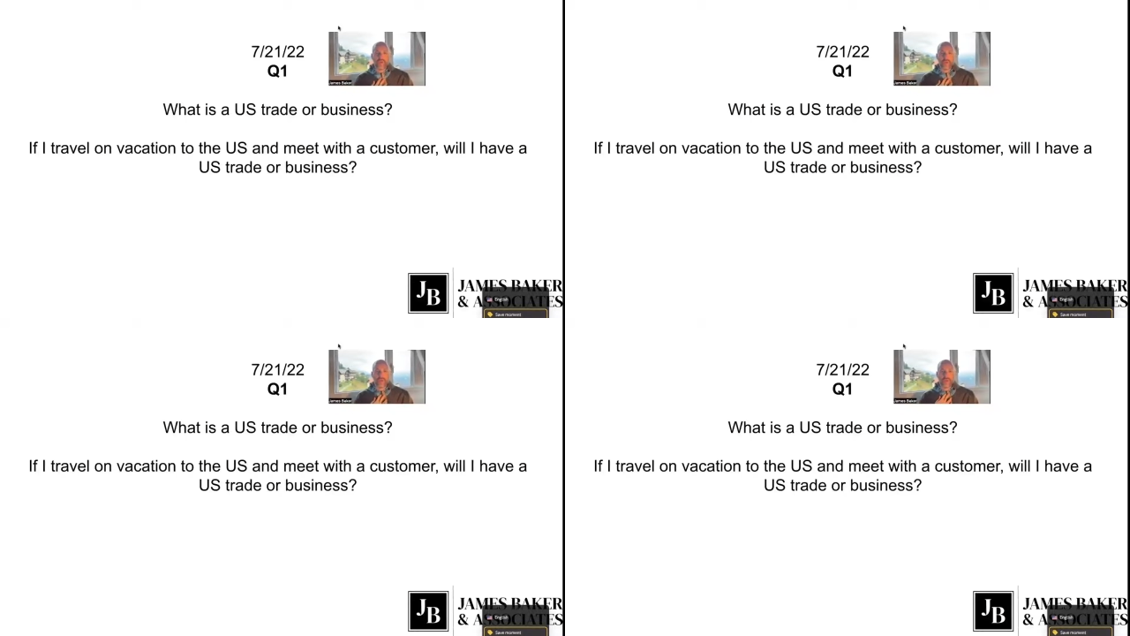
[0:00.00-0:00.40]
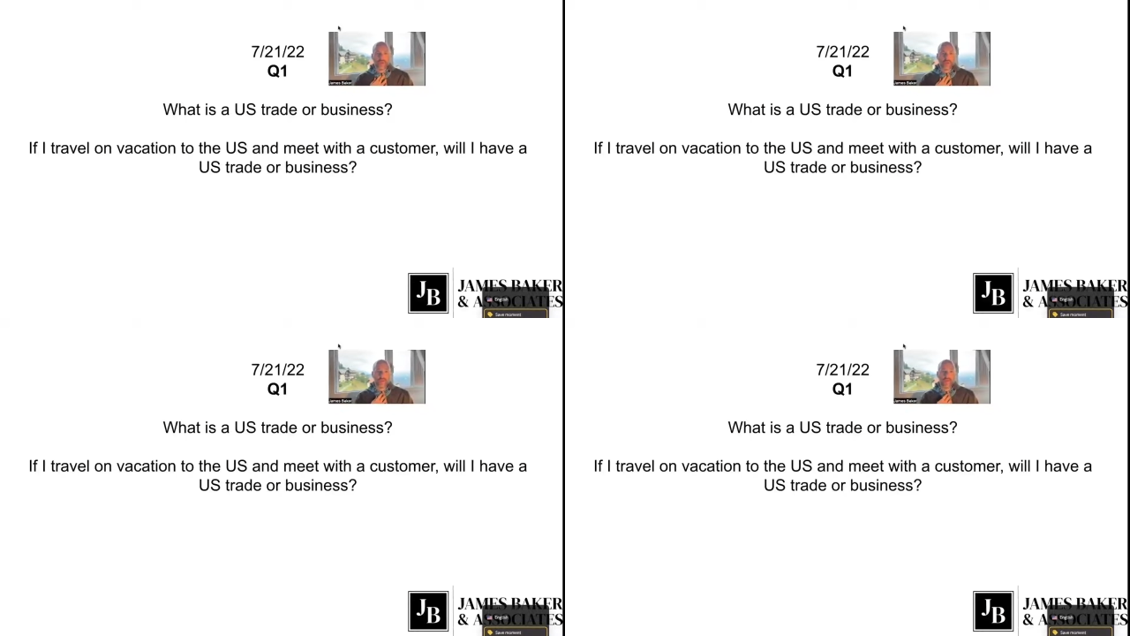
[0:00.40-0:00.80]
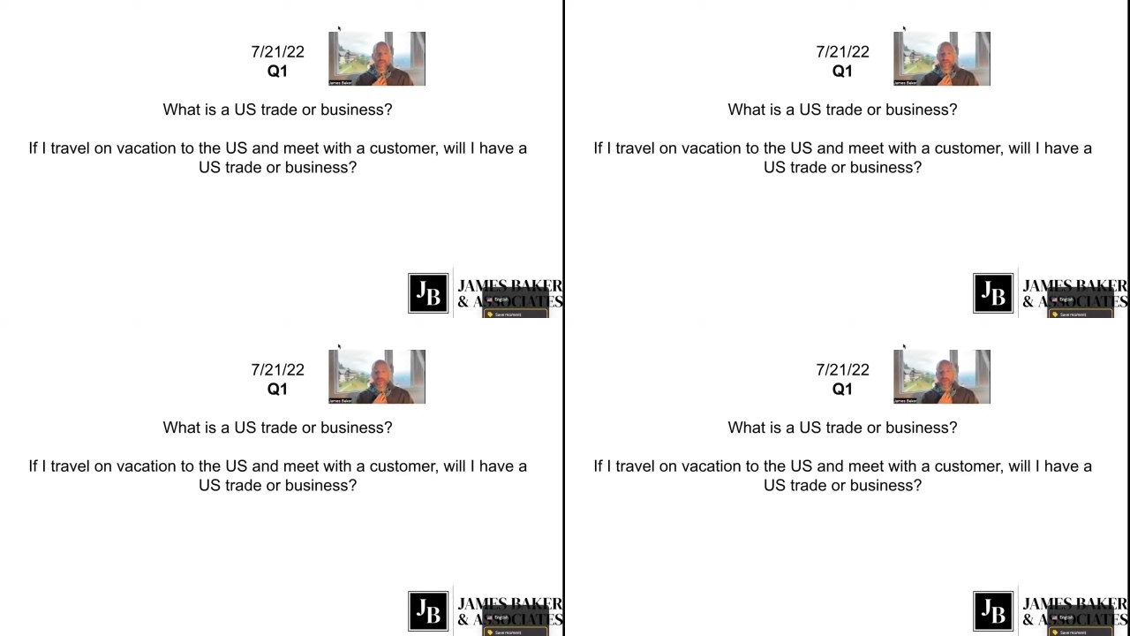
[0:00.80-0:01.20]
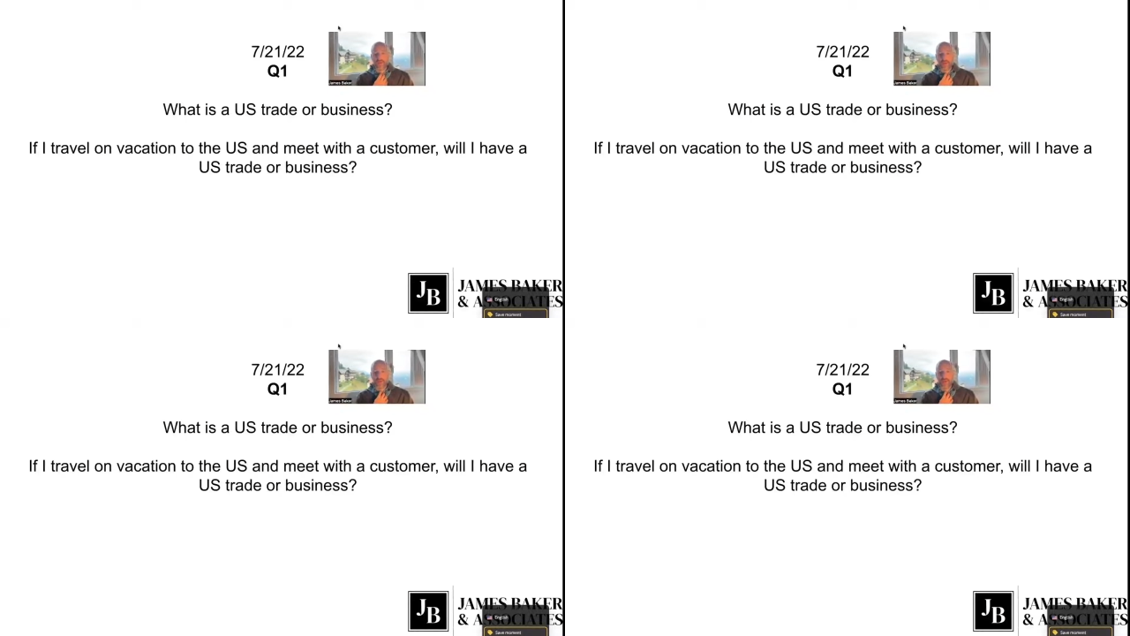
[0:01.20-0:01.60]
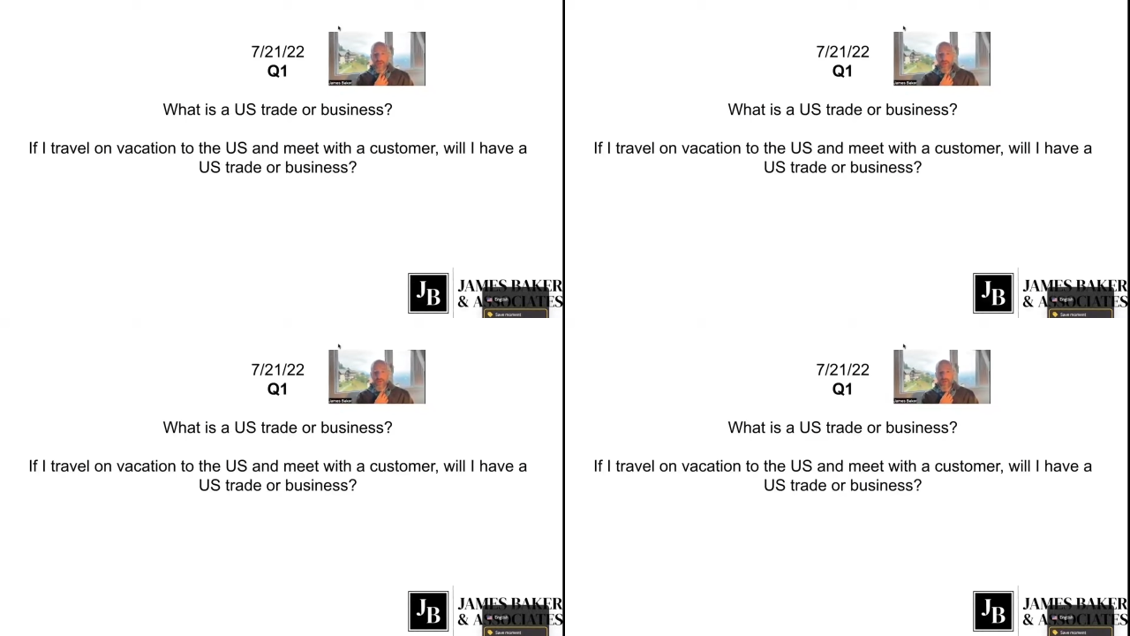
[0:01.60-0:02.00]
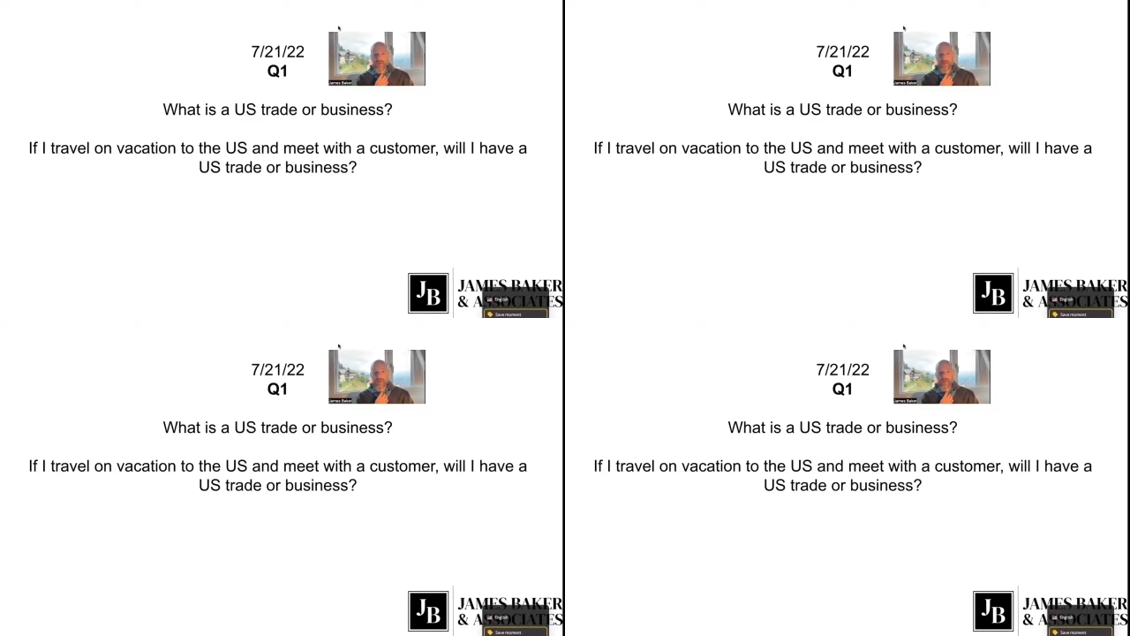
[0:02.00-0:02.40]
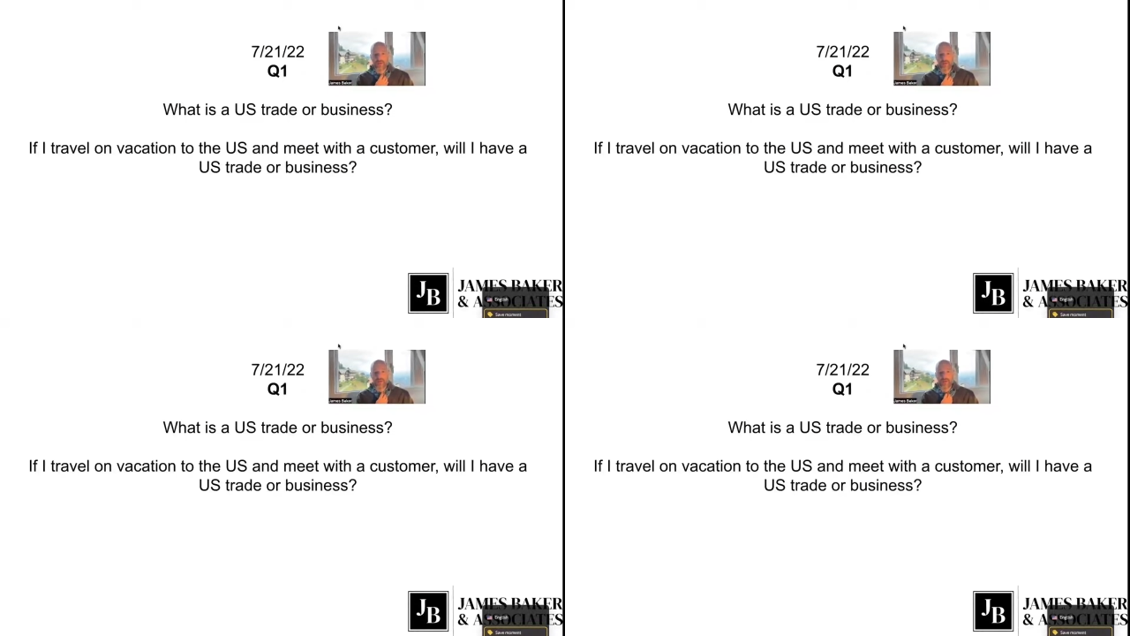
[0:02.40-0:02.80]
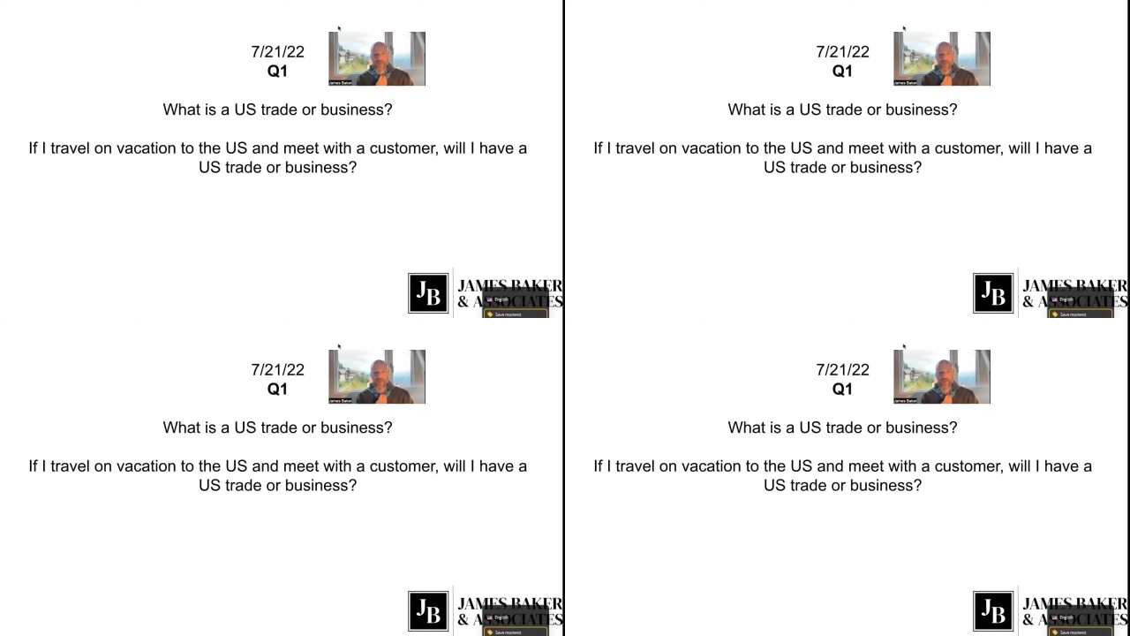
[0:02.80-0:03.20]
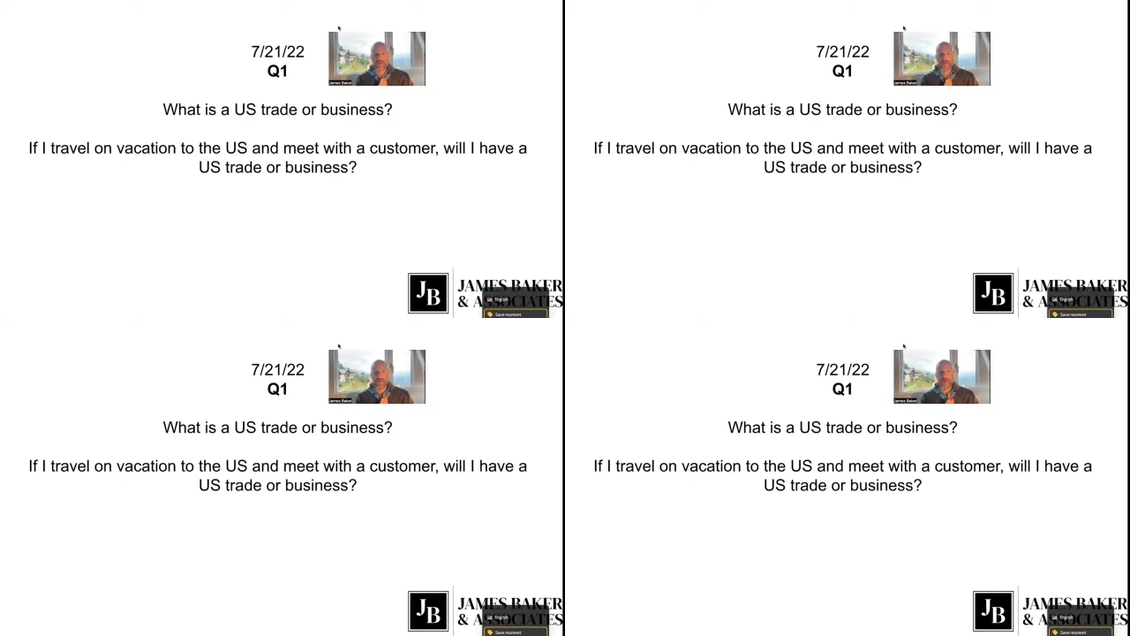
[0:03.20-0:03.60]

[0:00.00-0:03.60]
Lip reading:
No face is visible, so there are no lips to read.